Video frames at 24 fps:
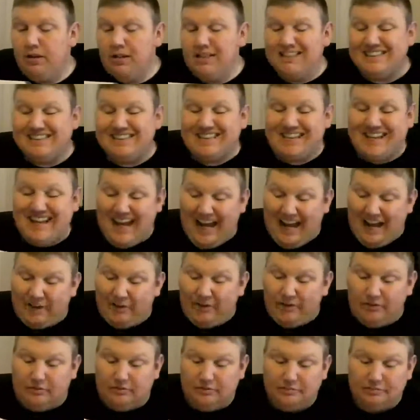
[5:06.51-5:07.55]

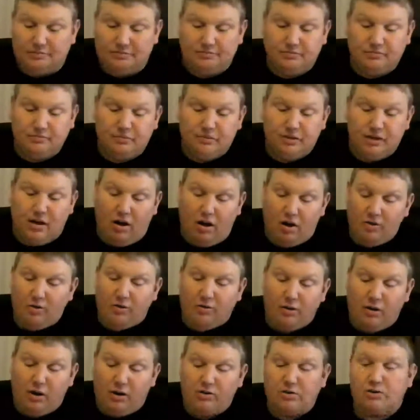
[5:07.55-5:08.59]
Seattle, on the
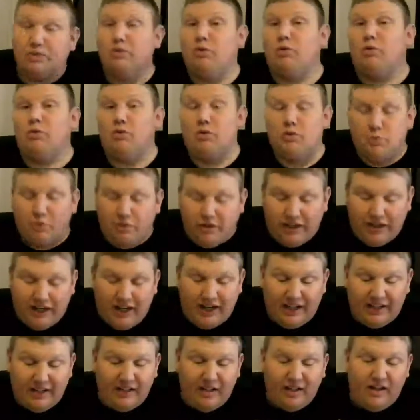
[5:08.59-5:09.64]
road, scoring
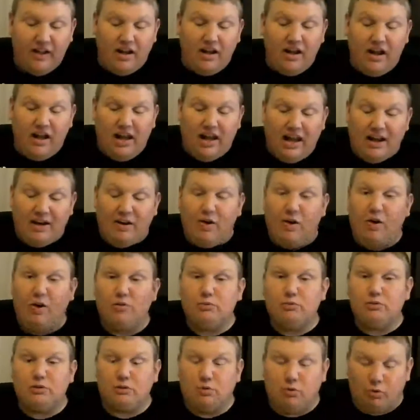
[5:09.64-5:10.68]
28. At
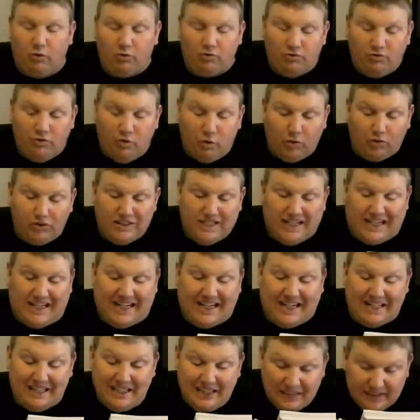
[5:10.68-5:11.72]
home, scoring
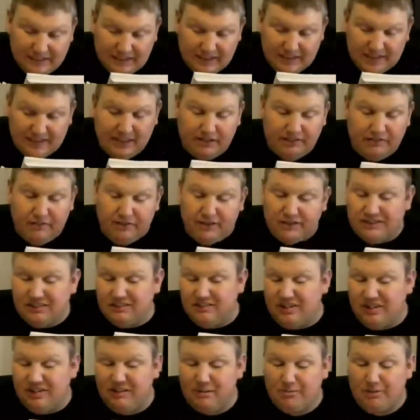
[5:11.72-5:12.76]
14. Defensive,
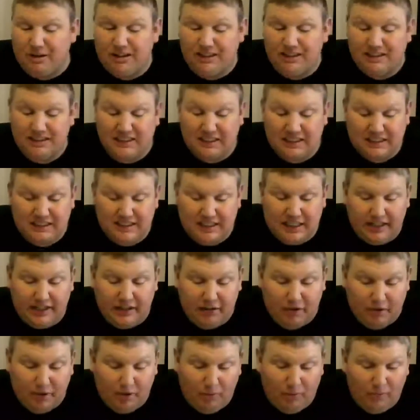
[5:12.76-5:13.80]
getting about 16 at
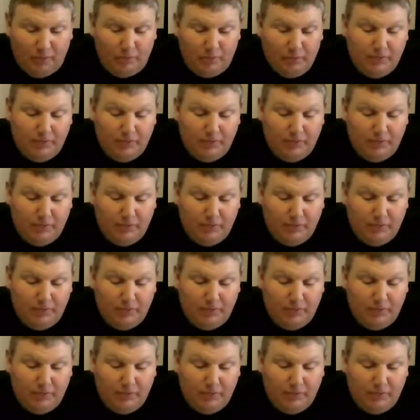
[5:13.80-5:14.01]
home.